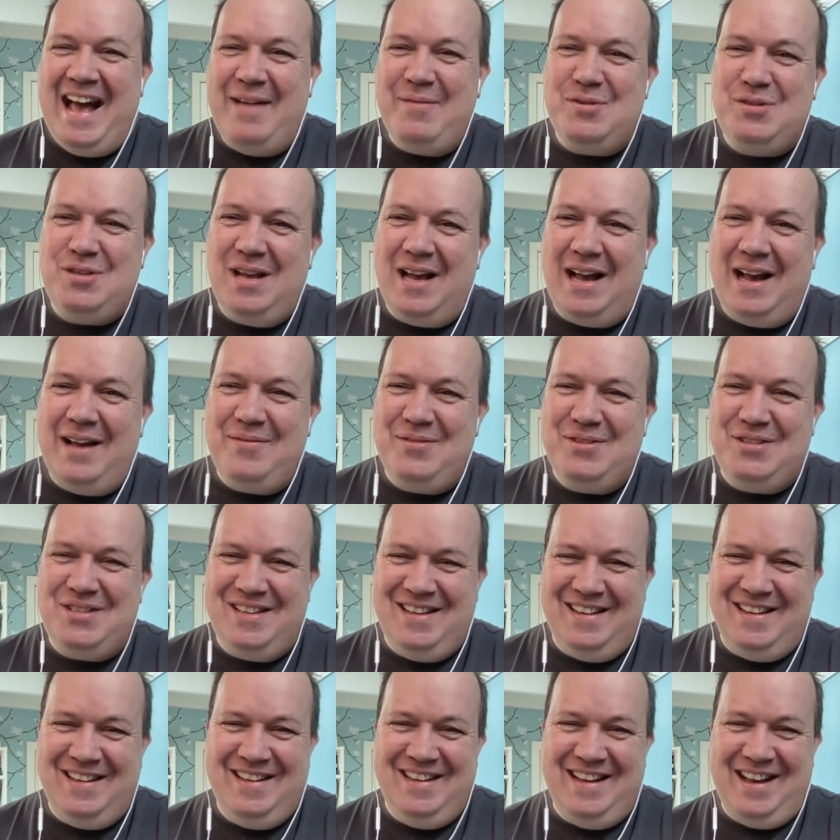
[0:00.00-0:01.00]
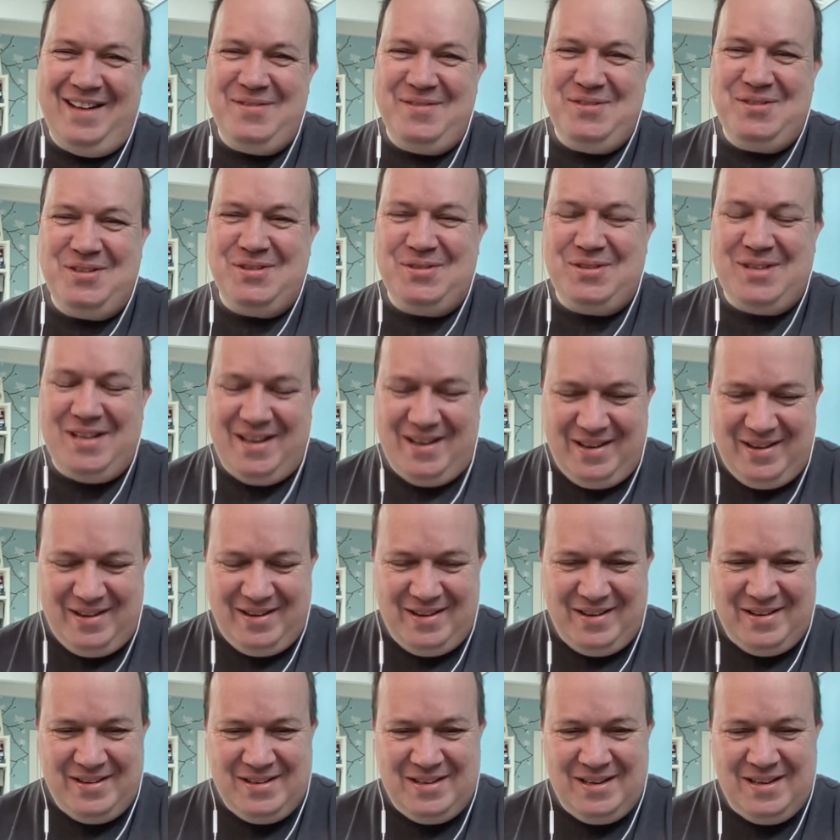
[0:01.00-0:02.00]
I was I was I was just
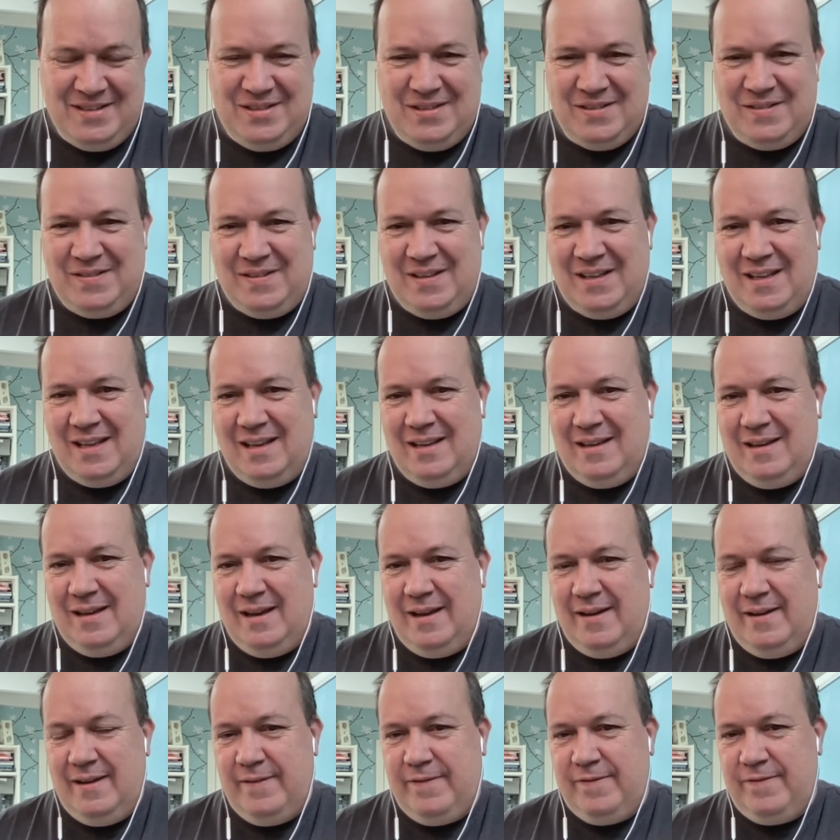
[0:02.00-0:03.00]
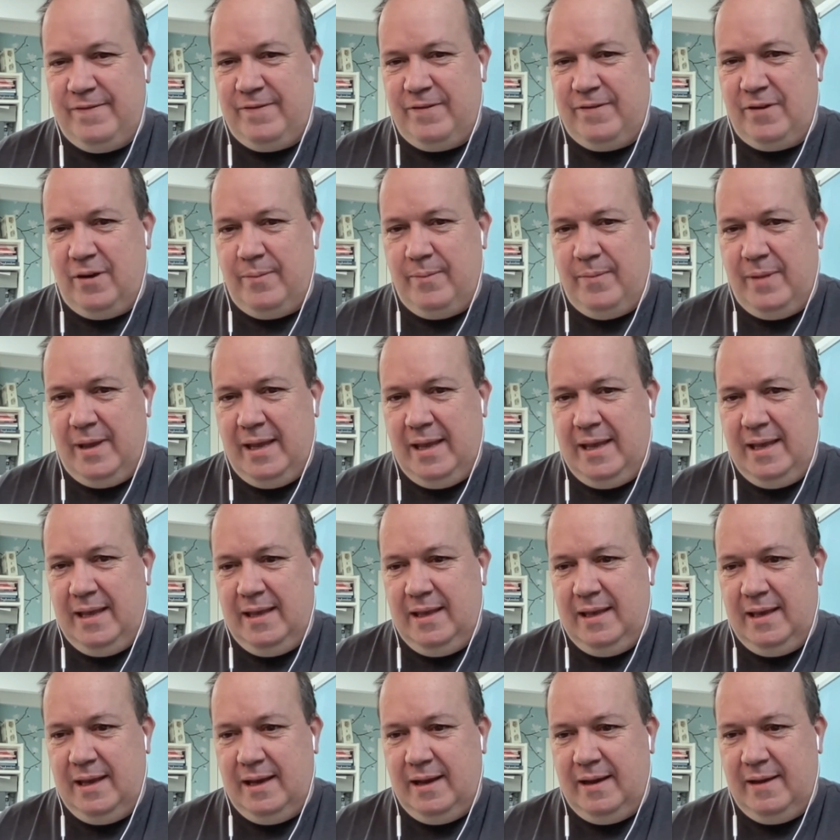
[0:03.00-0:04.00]
just thinking from
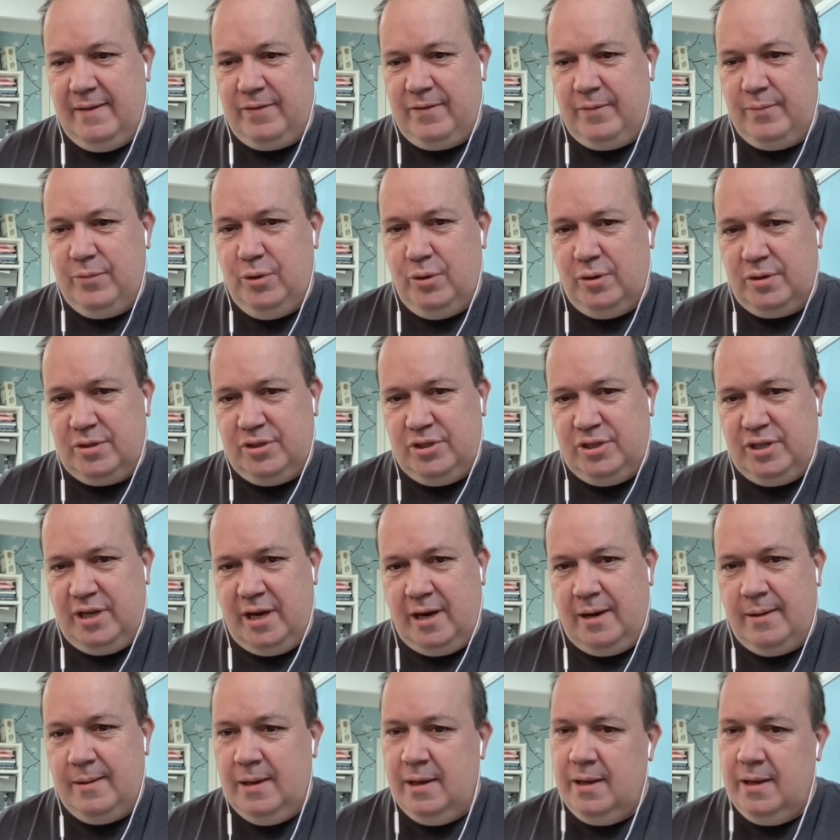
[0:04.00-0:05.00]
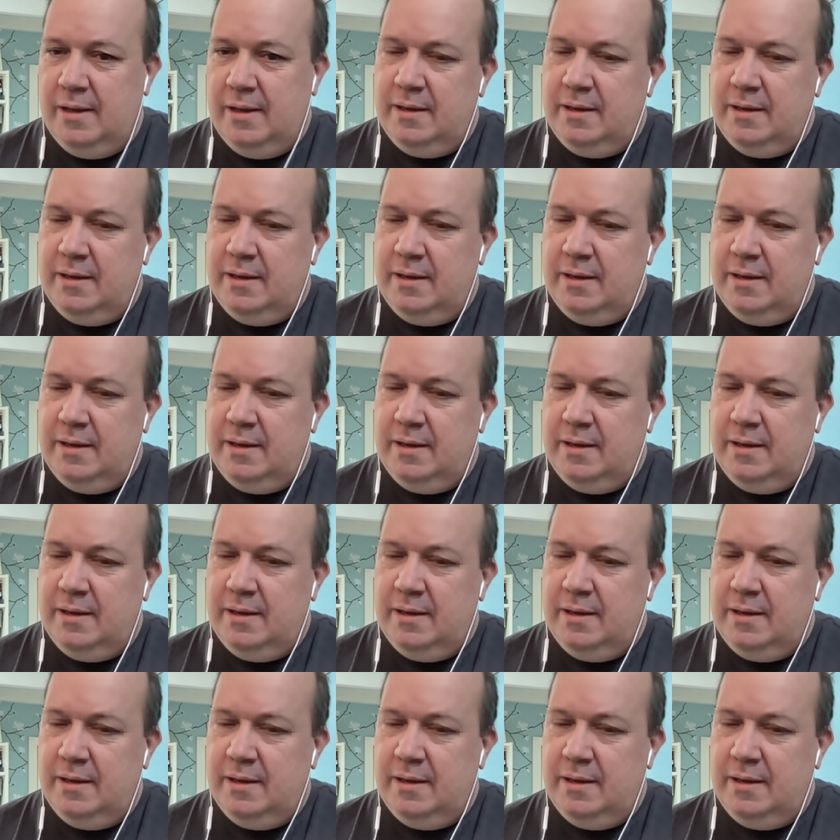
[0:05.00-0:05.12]
a from your chair.